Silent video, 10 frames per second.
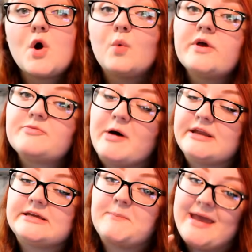With
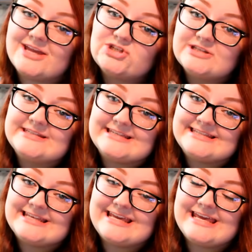bonding, patience is
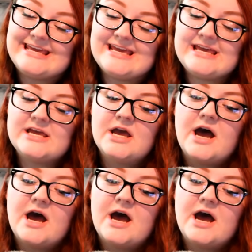the key.